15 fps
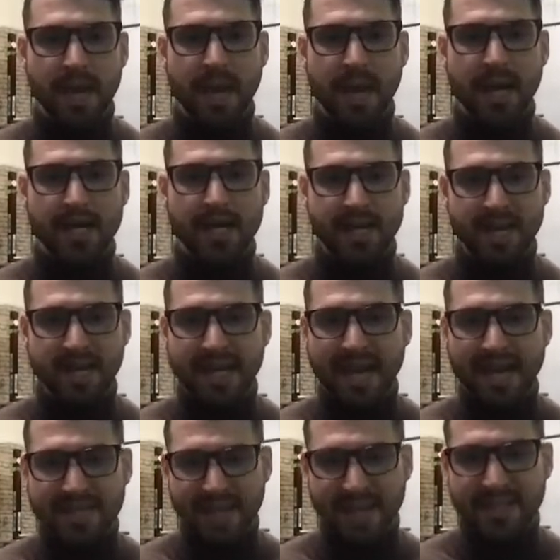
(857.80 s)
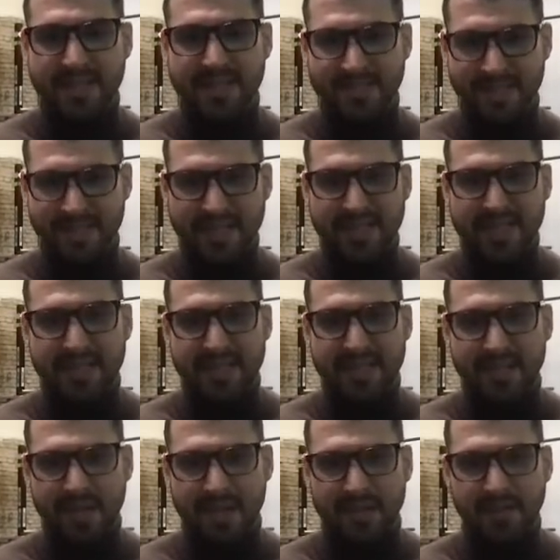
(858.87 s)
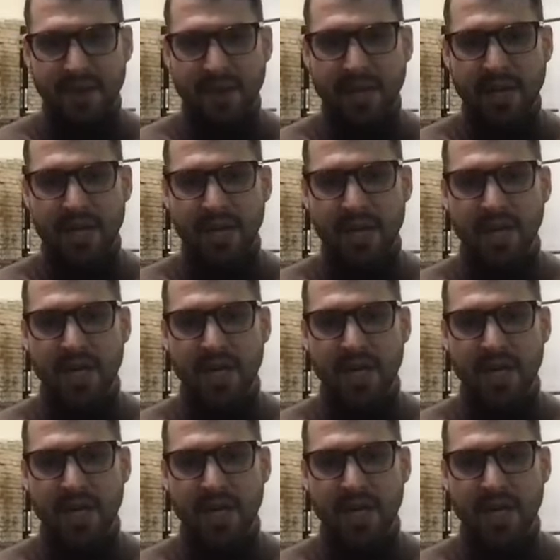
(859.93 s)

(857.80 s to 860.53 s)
And that's a very